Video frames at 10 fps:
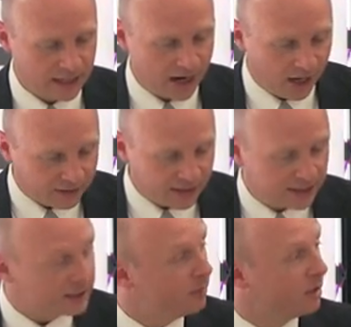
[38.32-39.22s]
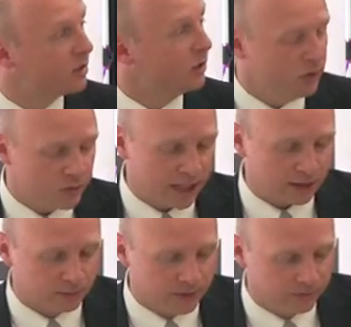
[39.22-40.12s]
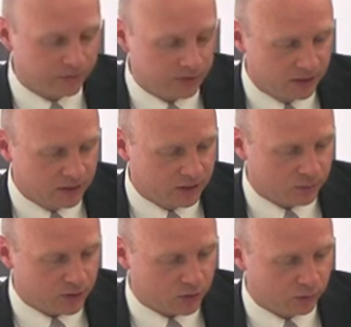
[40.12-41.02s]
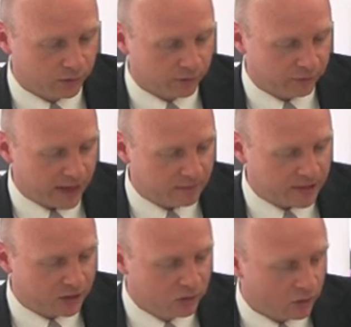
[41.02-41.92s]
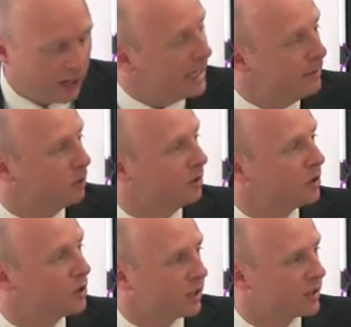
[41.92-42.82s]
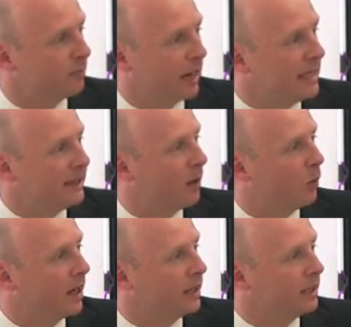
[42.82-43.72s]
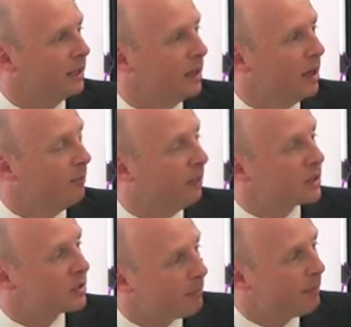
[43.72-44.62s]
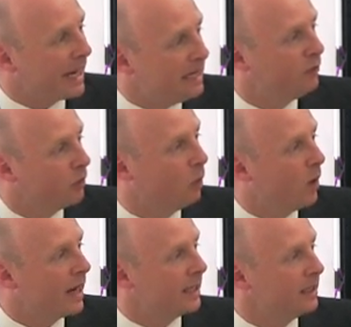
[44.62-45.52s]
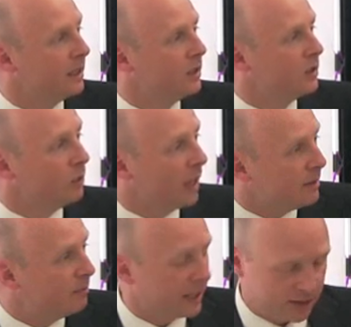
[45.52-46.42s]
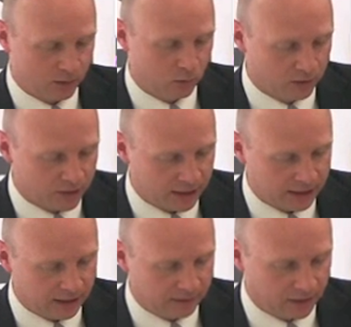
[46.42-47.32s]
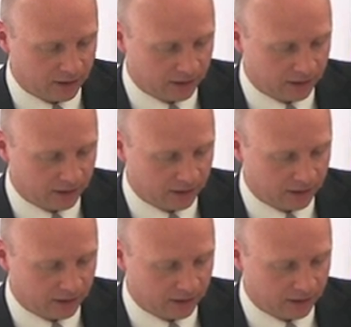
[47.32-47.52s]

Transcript: I think it demands a new settlement to ensure that families are not able just to pay their way, but to pave the way to a better quality of life.